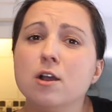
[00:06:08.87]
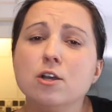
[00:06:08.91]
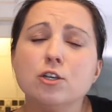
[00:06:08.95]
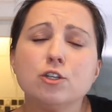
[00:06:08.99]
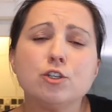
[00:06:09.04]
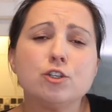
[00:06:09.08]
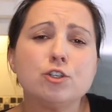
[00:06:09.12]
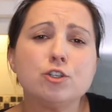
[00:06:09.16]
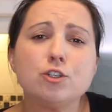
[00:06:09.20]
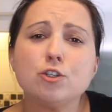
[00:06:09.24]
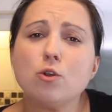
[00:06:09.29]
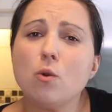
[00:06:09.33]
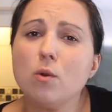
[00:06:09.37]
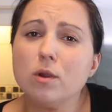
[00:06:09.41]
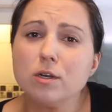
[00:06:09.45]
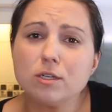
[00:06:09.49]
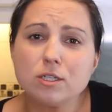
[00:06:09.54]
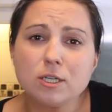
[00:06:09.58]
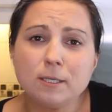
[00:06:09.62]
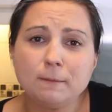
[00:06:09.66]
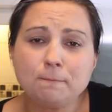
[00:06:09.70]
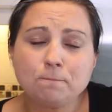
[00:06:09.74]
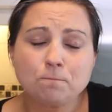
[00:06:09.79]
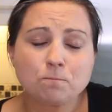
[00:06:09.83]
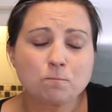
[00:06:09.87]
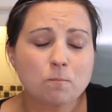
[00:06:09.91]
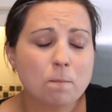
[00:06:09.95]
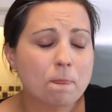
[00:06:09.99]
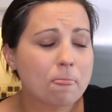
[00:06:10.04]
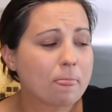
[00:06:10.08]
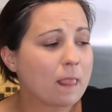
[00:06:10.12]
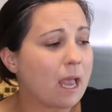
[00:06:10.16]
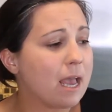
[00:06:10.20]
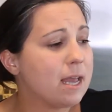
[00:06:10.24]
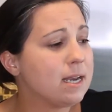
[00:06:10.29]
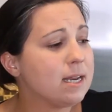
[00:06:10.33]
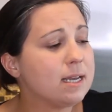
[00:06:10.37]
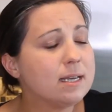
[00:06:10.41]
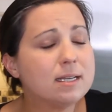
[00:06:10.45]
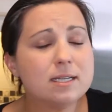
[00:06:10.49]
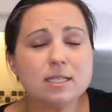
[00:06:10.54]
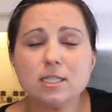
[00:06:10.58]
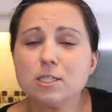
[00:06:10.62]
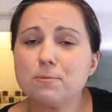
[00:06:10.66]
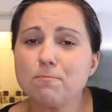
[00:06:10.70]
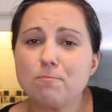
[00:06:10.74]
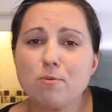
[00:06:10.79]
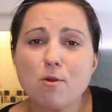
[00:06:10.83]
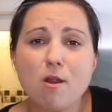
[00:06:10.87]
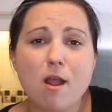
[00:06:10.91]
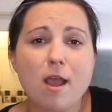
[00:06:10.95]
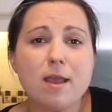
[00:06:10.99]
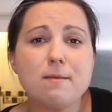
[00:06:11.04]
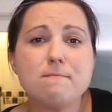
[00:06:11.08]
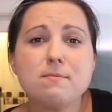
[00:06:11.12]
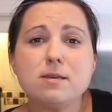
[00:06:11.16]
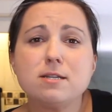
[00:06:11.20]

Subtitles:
short and in its prime.